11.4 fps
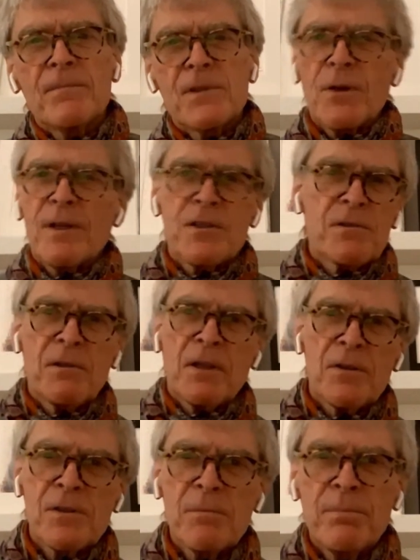So it's, you
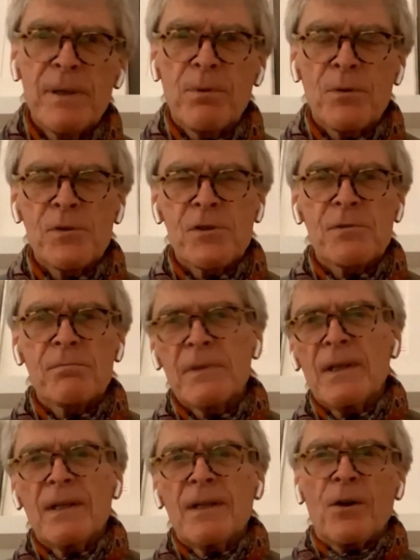know, some people
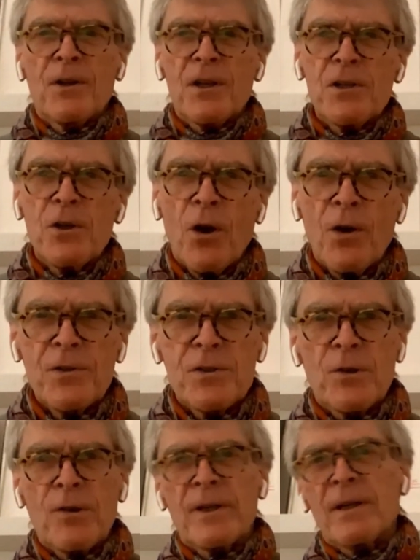on a yacht
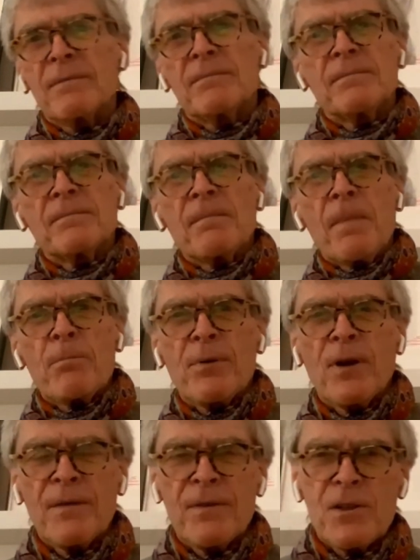or in a
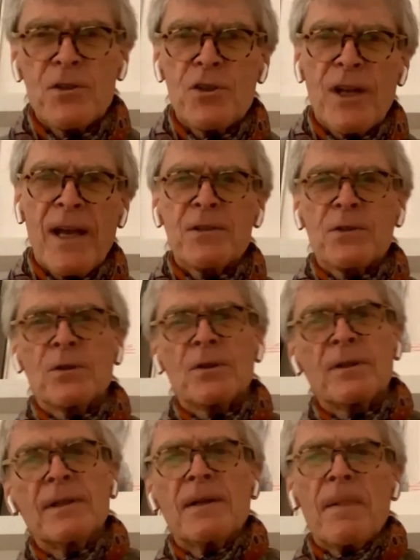private jet
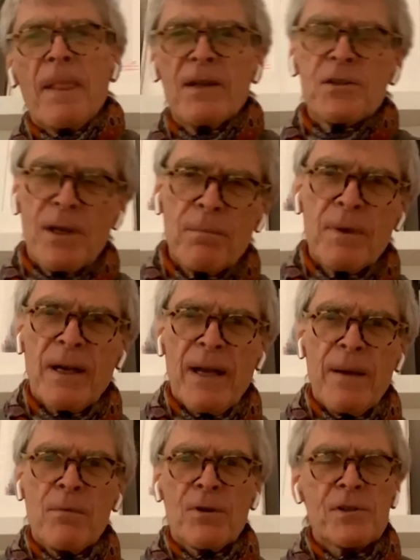or in some
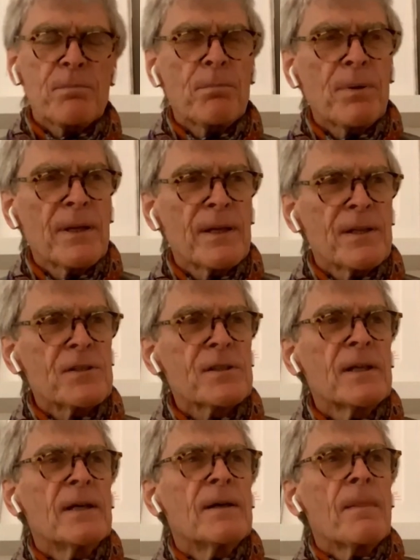glamorous place.
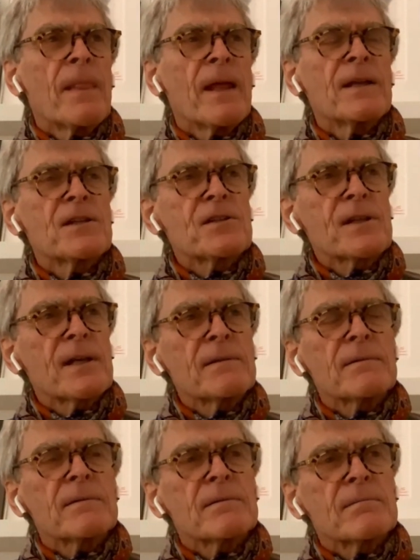And he said,
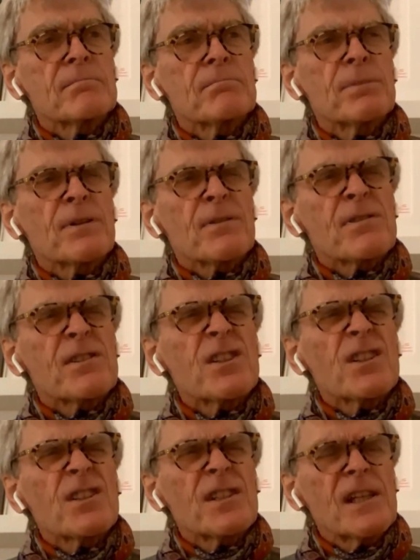but
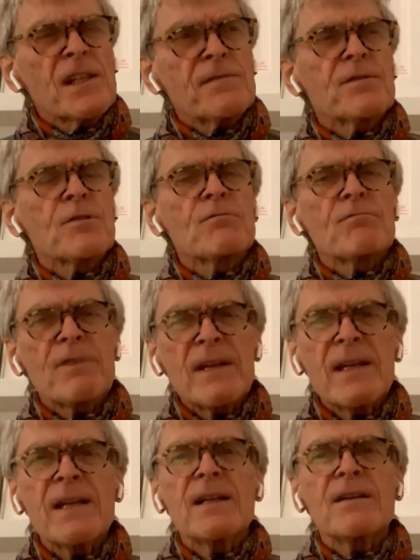success for
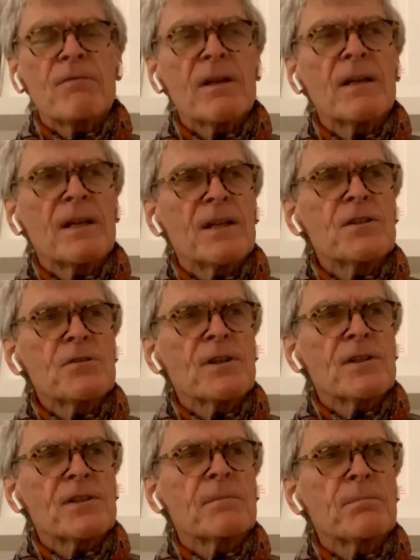really, really
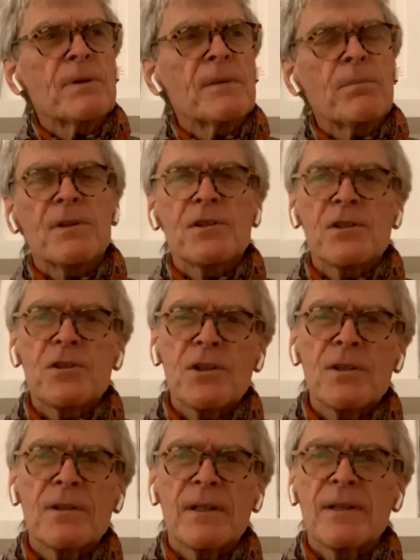interesting people is a
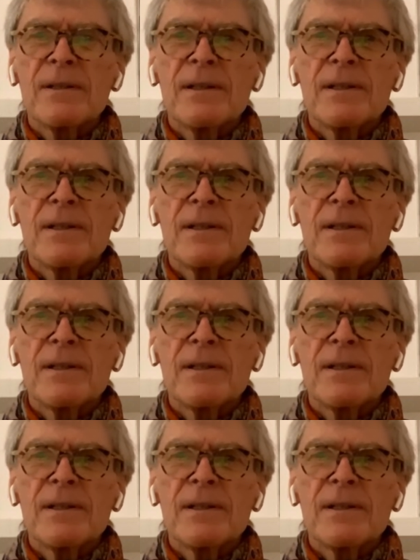journey.